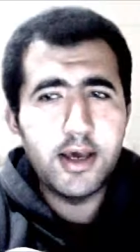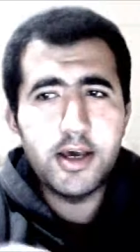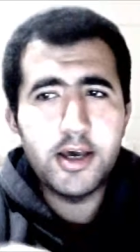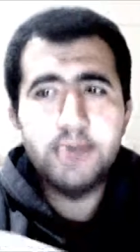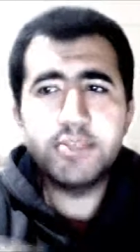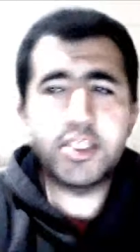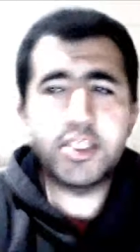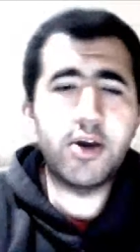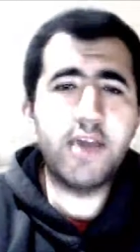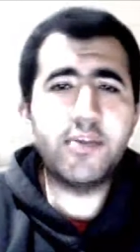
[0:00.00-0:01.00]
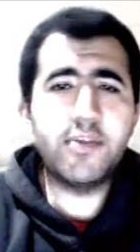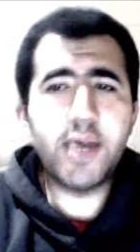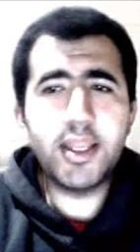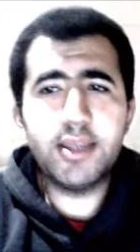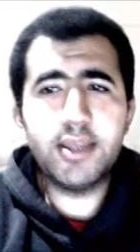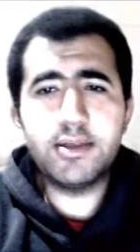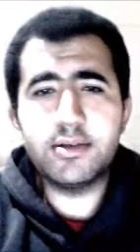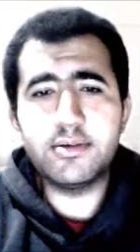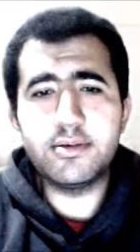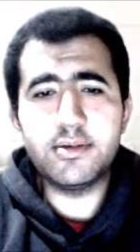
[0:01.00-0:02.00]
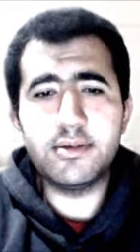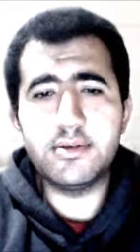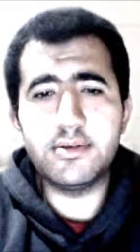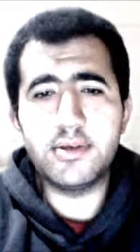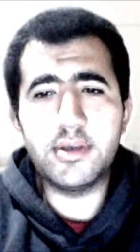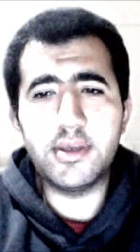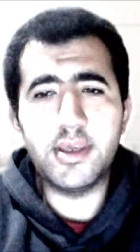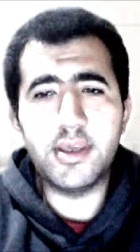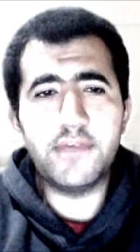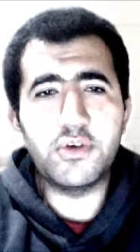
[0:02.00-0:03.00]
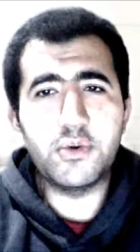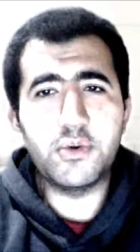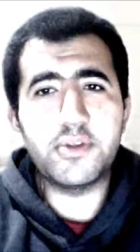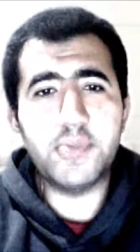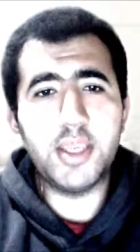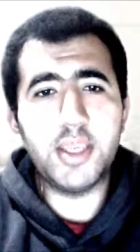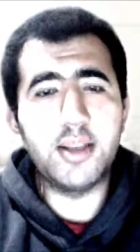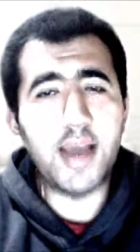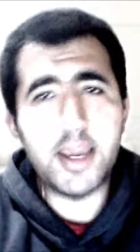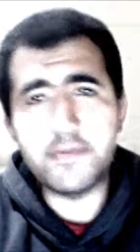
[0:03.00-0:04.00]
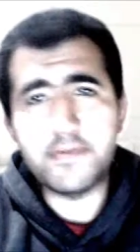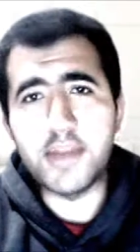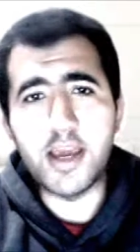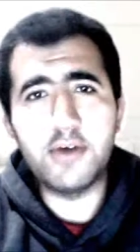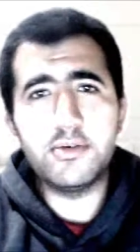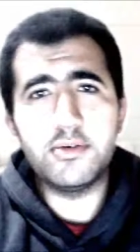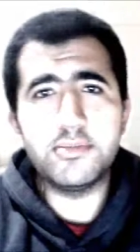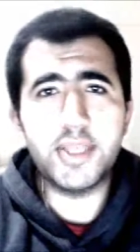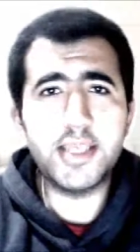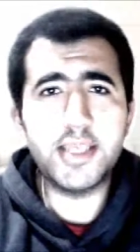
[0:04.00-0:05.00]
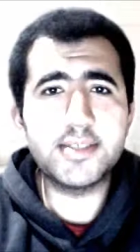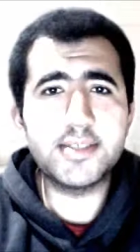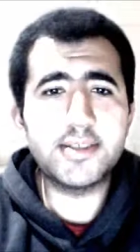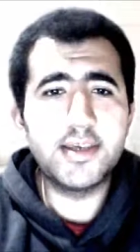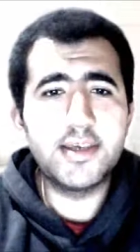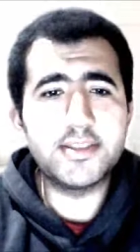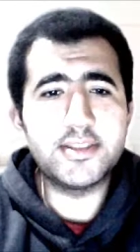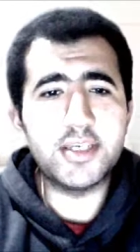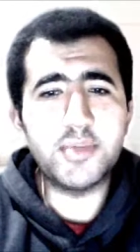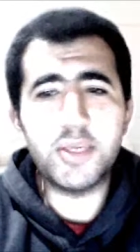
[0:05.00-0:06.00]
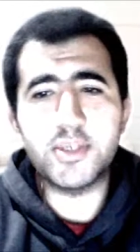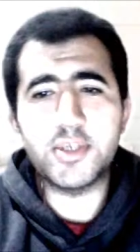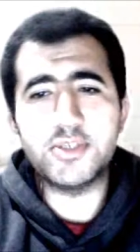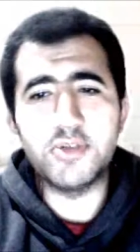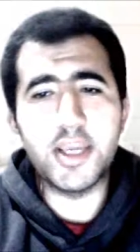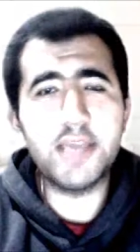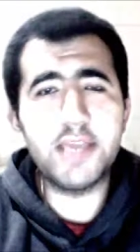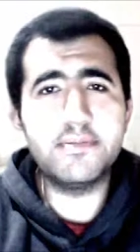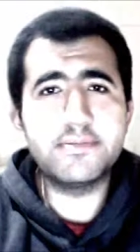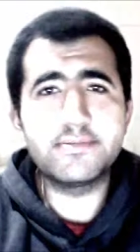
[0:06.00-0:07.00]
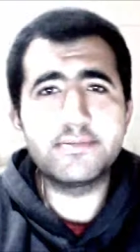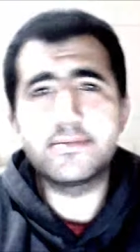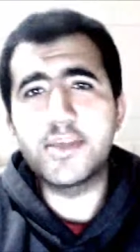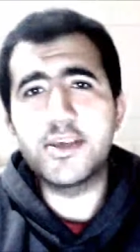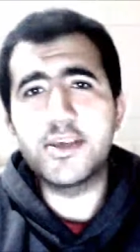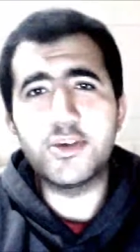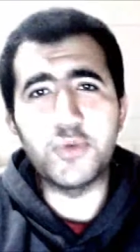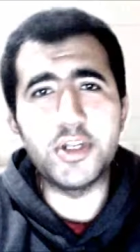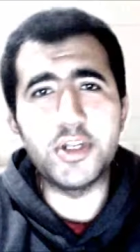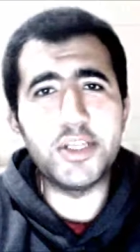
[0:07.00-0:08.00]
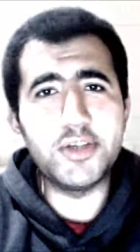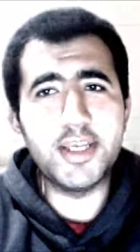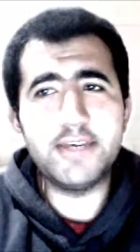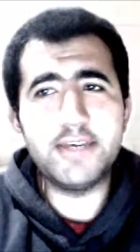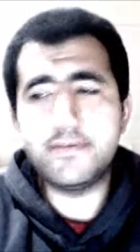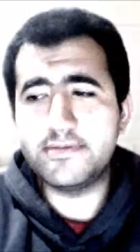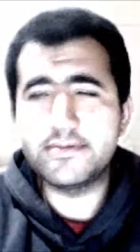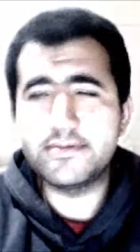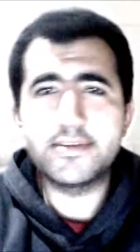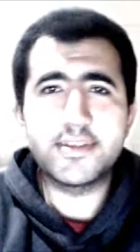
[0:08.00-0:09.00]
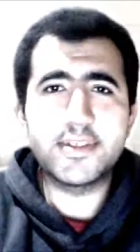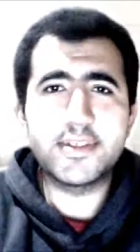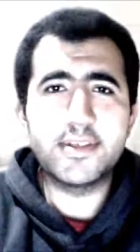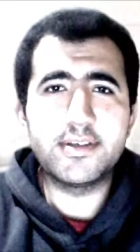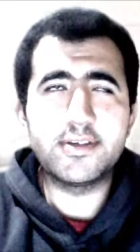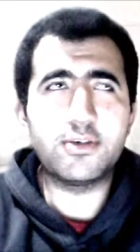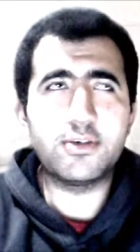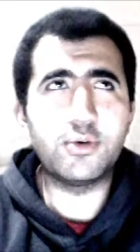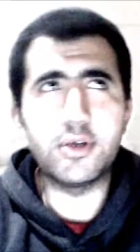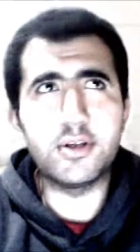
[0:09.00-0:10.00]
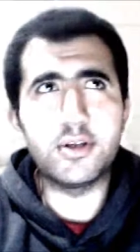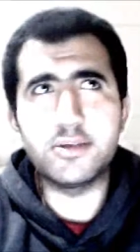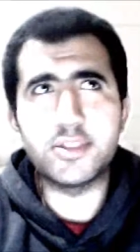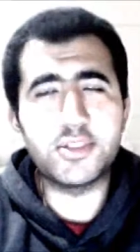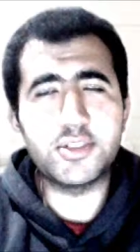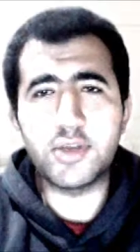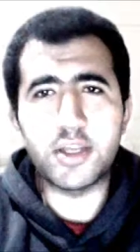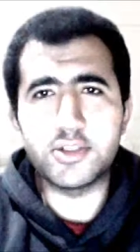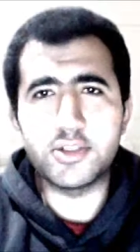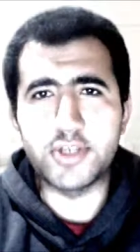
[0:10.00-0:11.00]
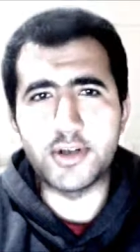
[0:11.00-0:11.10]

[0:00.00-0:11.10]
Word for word: so everybody if you're with me live now please tell me what's your name, where do you live, or just your country, alright?